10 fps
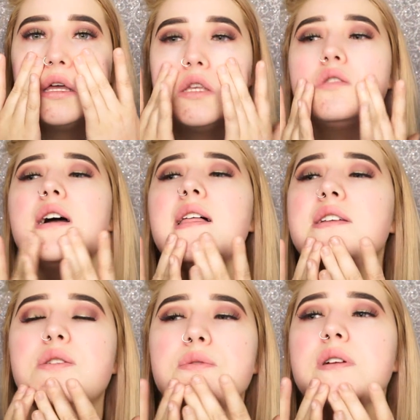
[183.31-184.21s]
So I like
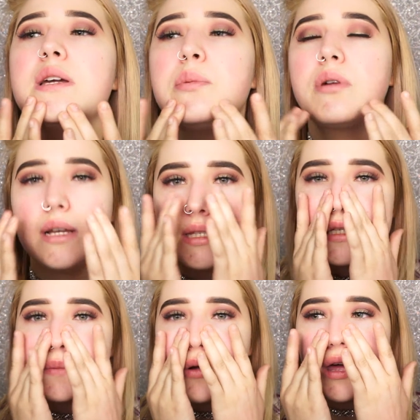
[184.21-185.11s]
to really press
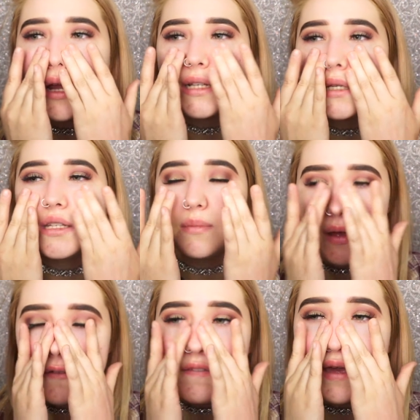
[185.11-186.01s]
this product into my
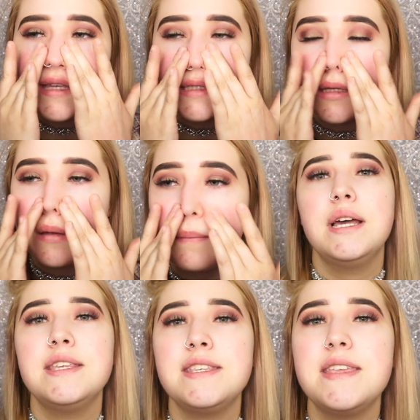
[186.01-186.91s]
face.
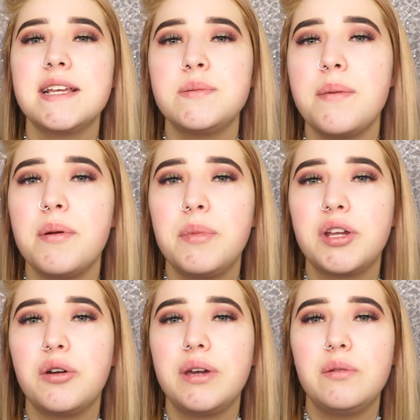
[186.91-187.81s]
So the next primer I'm going
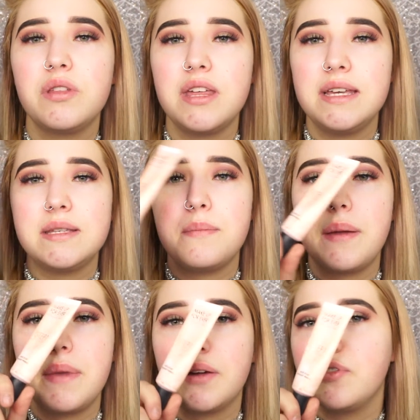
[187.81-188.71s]
to go in with is my
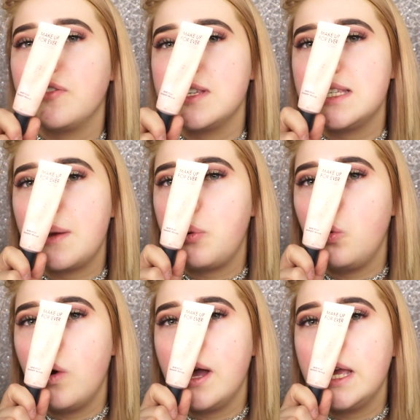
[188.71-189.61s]
Makeup Forever Step
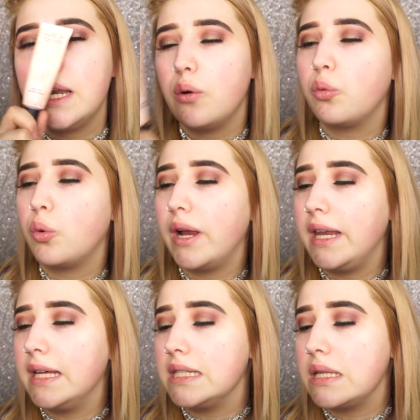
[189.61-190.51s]
1
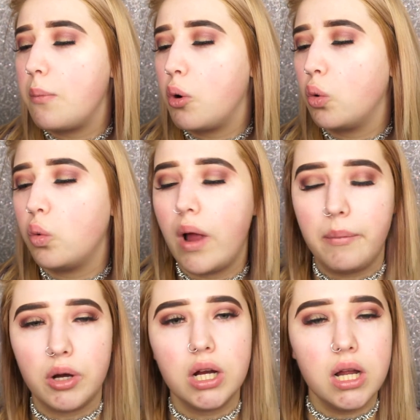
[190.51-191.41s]
Radiance
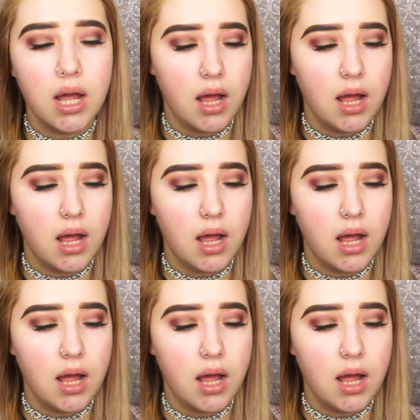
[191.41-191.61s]
Primer.